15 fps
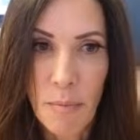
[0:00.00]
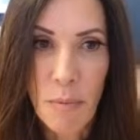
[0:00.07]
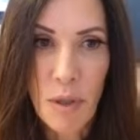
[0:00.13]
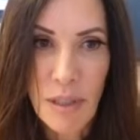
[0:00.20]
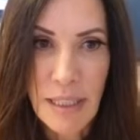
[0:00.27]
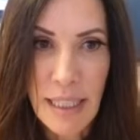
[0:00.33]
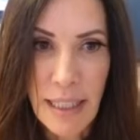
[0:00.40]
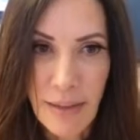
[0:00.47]
on
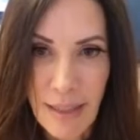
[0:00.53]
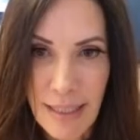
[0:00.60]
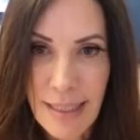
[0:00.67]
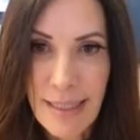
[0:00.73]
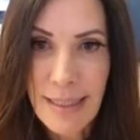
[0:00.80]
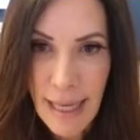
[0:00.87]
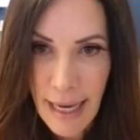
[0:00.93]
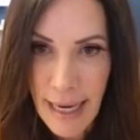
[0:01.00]
putting the
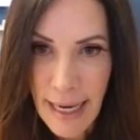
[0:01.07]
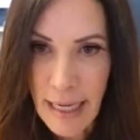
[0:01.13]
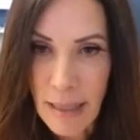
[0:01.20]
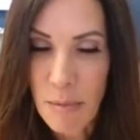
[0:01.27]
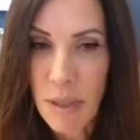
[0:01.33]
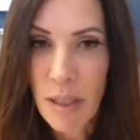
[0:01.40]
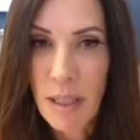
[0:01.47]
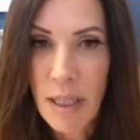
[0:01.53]

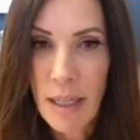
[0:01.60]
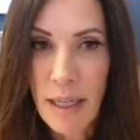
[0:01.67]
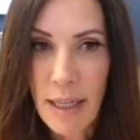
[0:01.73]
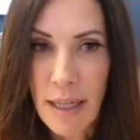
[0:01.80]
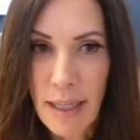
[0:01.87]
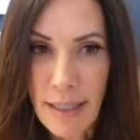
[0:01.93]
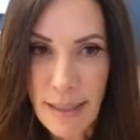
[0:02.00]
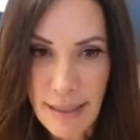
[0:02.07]
same
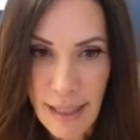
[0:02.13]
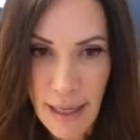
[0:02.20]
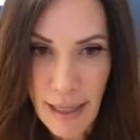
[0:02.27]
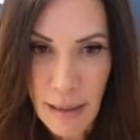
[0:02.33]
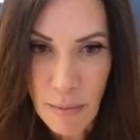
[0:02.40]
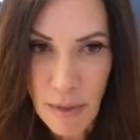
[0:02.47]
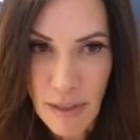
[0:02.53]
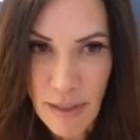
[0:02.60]

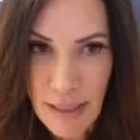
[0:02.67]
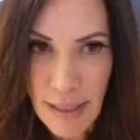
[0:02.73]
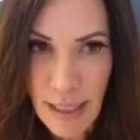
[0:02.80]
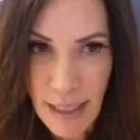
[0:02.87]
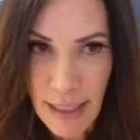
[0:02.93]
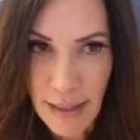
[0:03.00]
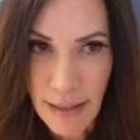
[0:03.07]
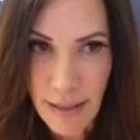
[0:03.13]

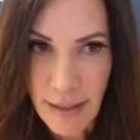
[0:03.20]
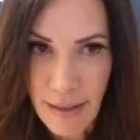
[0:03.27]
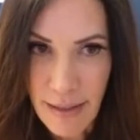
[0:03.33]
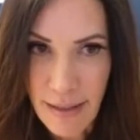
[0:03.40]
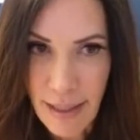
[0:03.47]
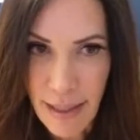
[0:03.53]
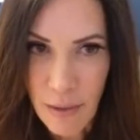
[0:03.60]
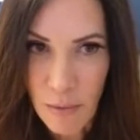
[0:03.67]
assignments in
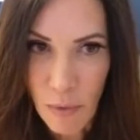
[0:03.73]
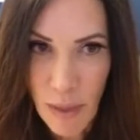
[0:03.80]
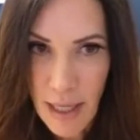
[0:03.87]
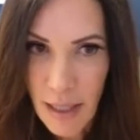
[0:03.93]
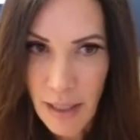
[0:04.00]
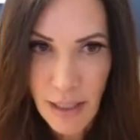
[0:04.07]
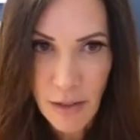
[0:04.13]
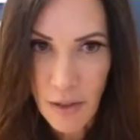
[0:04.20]
and saying,
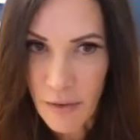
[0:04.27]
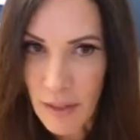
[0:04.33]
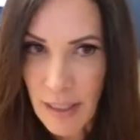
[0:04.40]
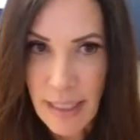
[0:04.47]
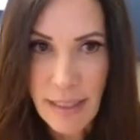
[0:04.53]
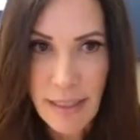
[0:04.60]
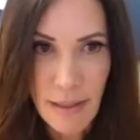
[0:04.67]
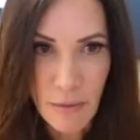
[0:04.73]
well,
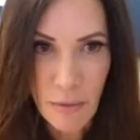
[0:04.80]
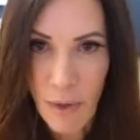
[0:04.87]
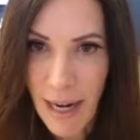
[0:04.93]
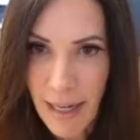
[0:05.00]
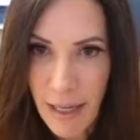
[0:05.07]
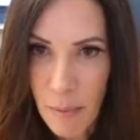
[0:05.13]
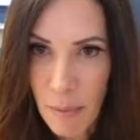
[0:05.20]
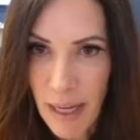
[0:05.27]
they need to
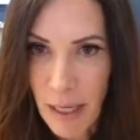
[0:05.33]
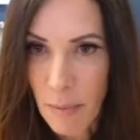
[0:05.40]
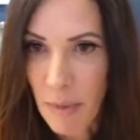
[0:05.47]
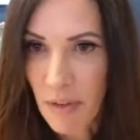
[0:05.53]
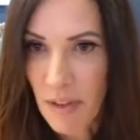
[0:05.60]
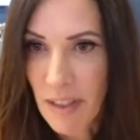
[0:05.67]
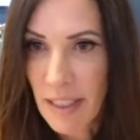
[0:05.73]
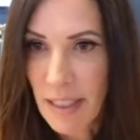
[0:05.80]
write a
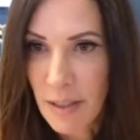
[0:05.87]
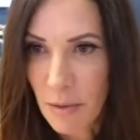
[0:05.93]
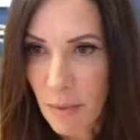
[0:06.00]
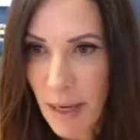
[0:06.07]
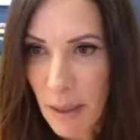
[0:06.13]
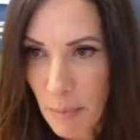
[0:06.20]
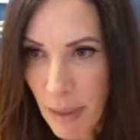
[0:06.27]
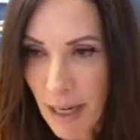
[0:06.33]
paper, they need
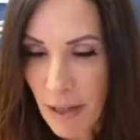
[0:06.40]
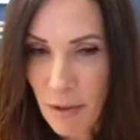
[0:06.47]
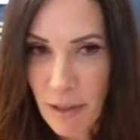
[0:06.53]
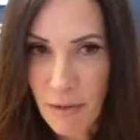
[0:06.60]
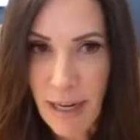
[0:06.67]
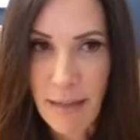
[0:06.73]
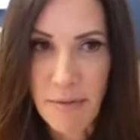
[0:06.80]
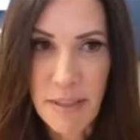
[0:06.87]
to write
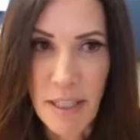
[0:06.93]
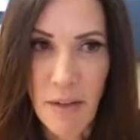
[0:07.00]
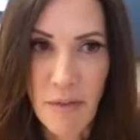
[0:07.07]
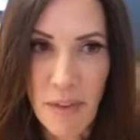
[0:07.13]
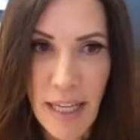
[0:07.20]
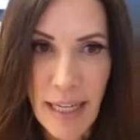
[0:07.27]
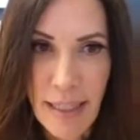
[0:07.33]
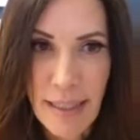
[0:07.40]
paragraphs
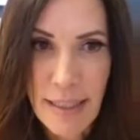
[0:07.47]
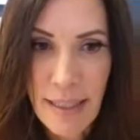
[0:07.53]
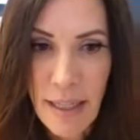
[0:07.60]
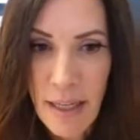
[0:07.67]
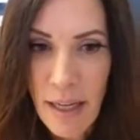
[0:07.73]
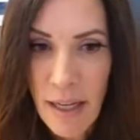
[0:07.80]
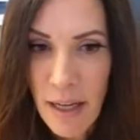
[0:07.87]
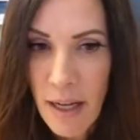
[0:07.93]
on
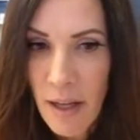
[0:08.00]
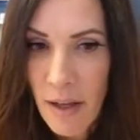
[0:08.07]
this.